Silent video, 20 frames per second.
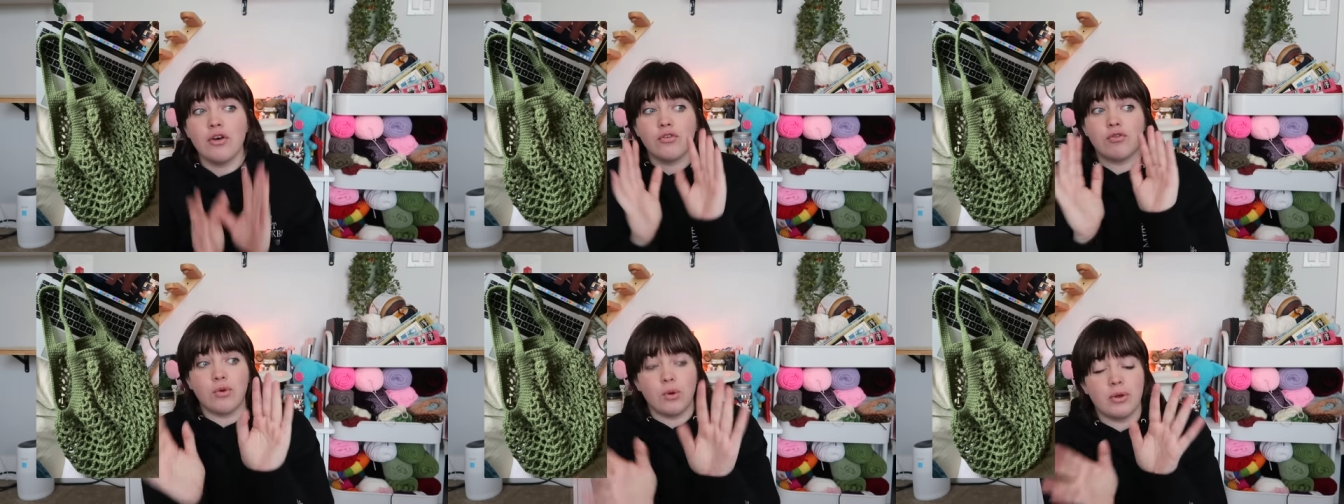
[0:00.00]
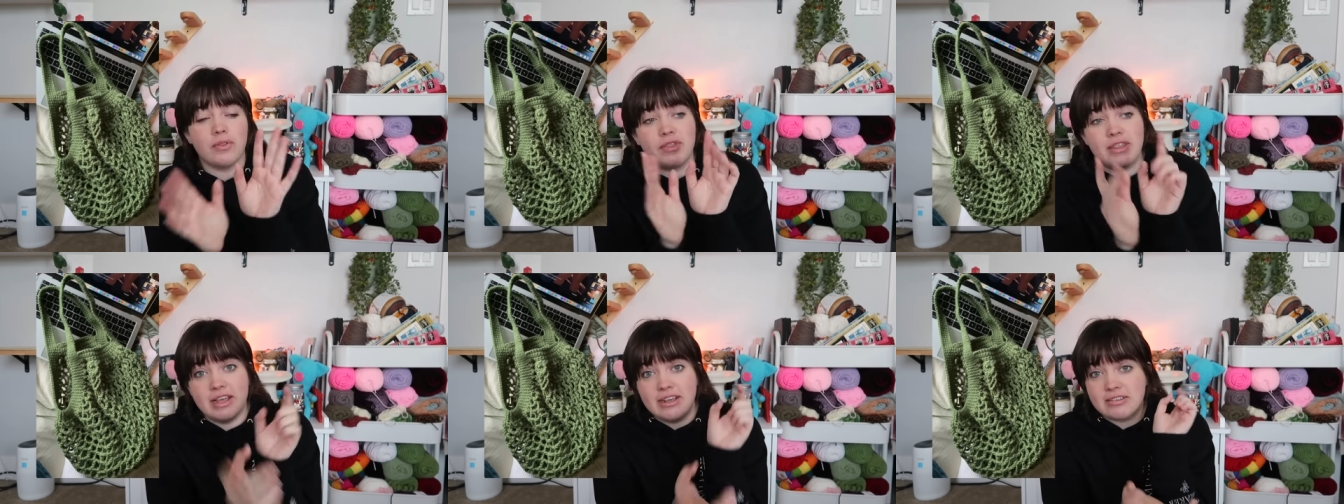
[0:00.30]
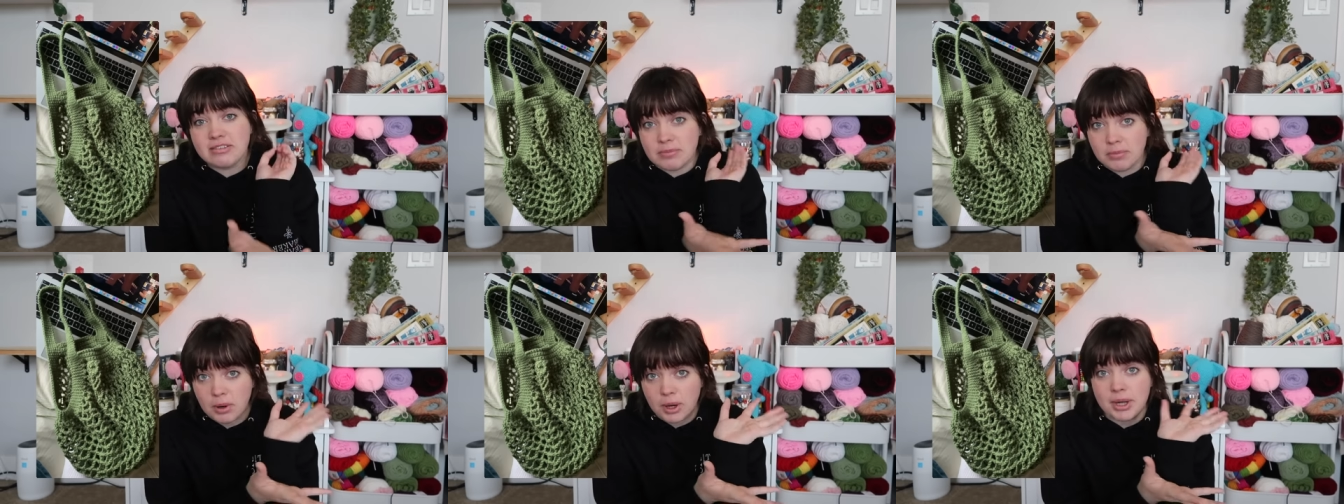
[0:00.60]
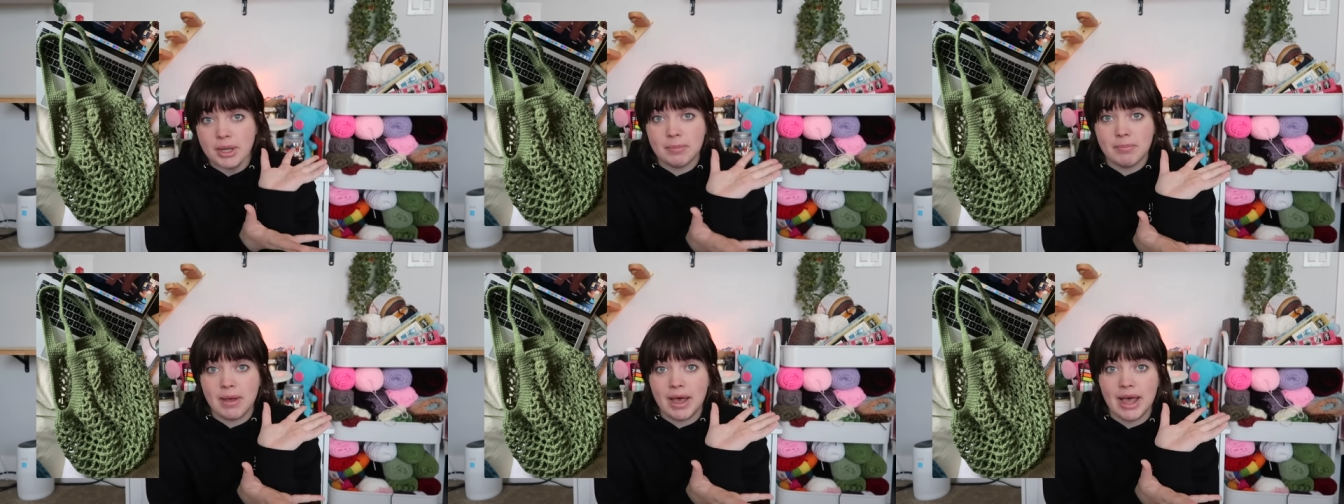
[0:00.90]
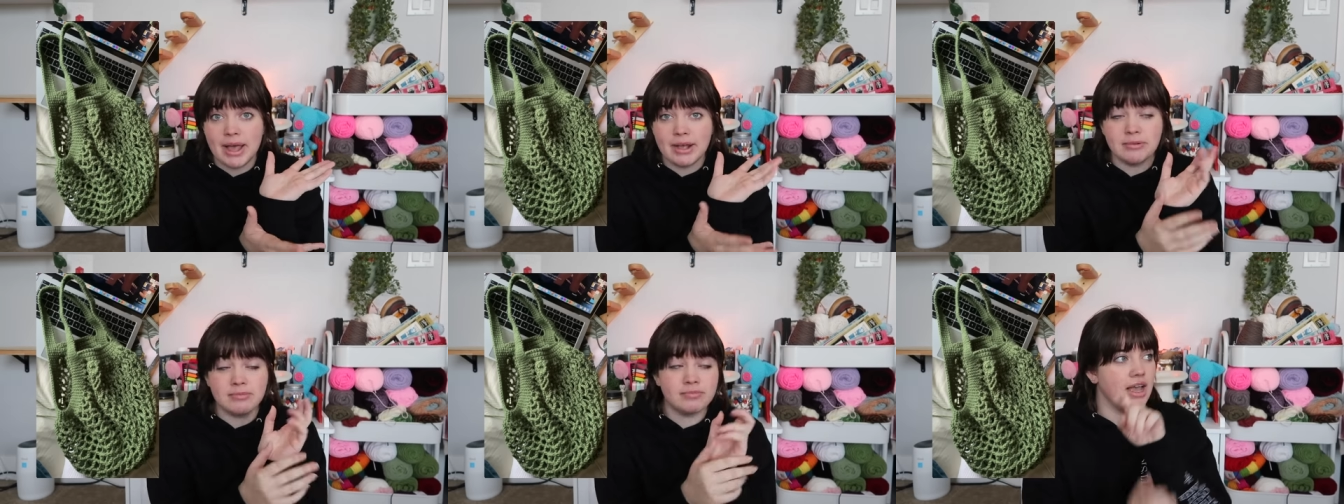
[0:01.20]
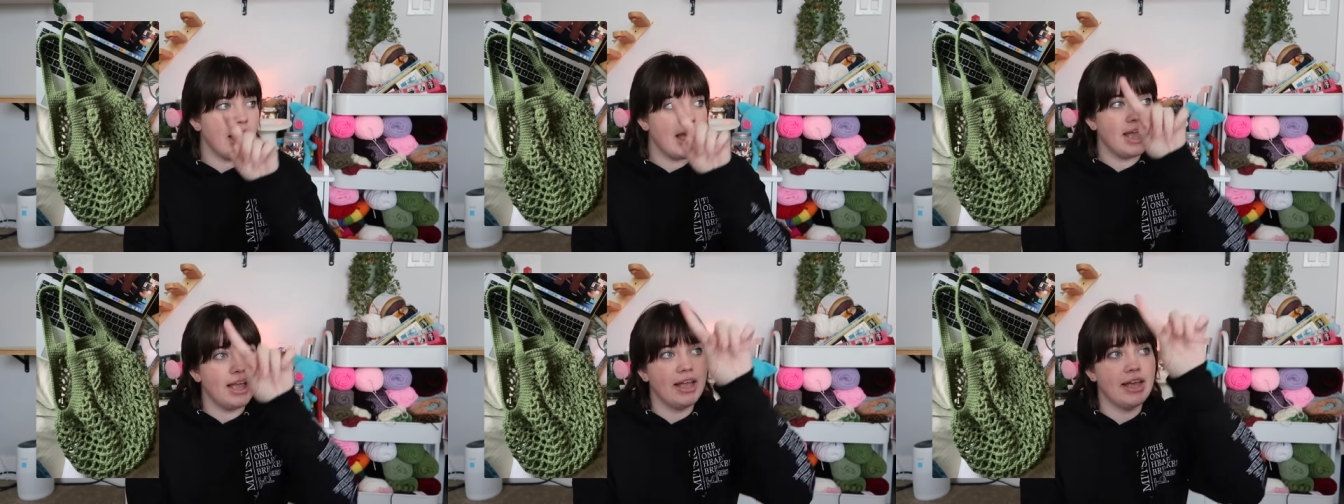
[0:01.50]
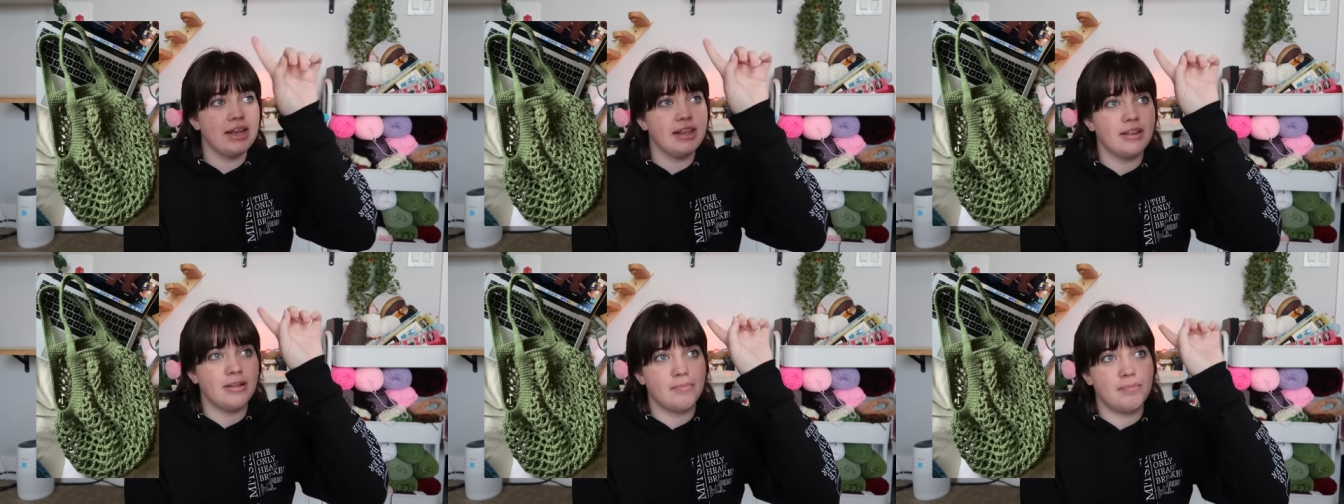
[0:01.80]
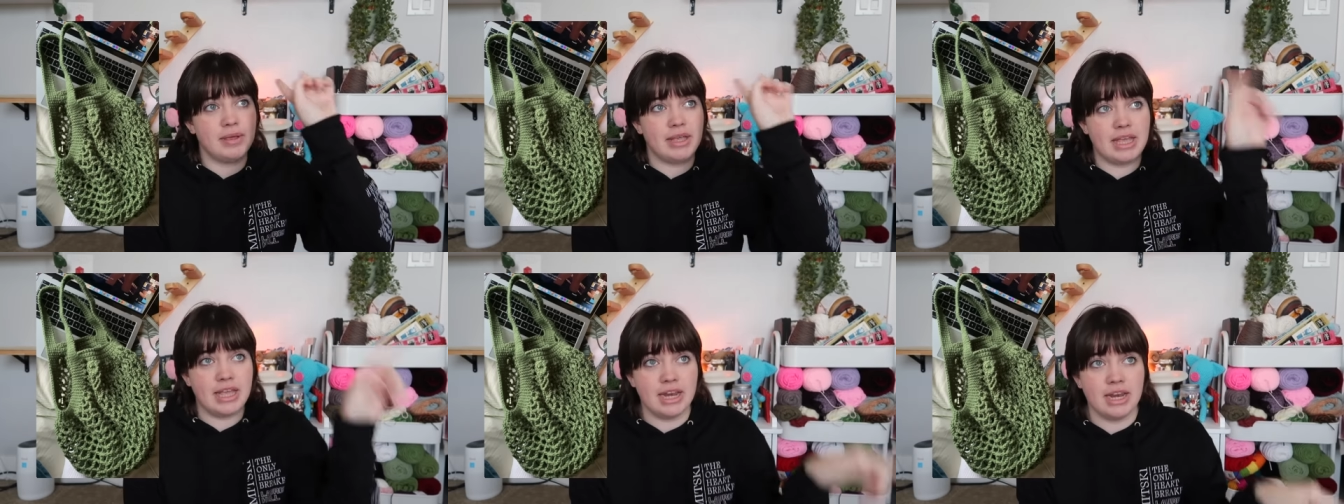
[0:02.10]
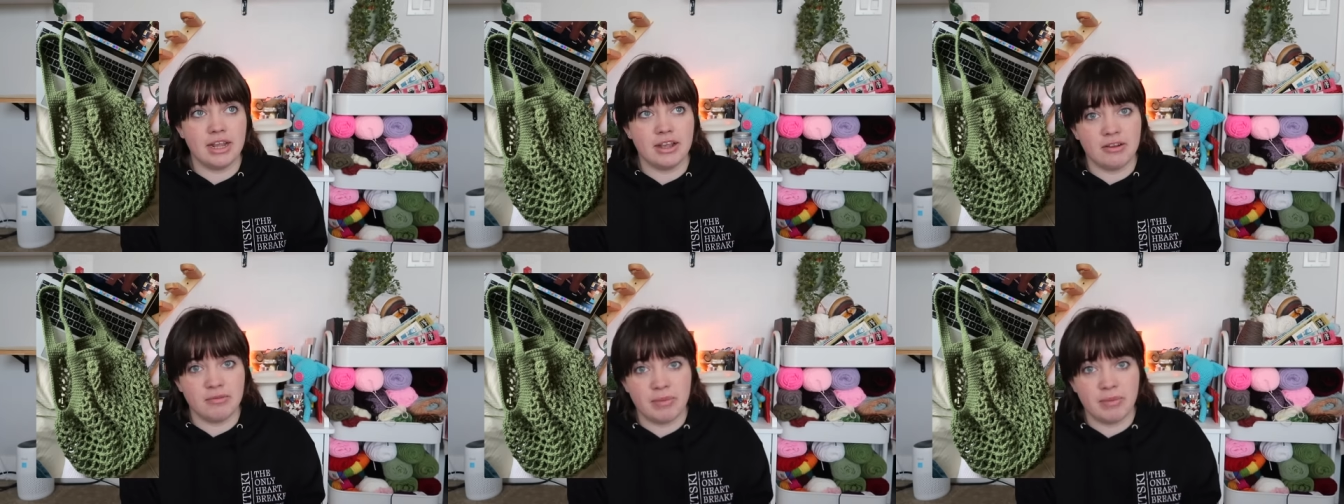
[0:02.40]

for this market bag and the beginning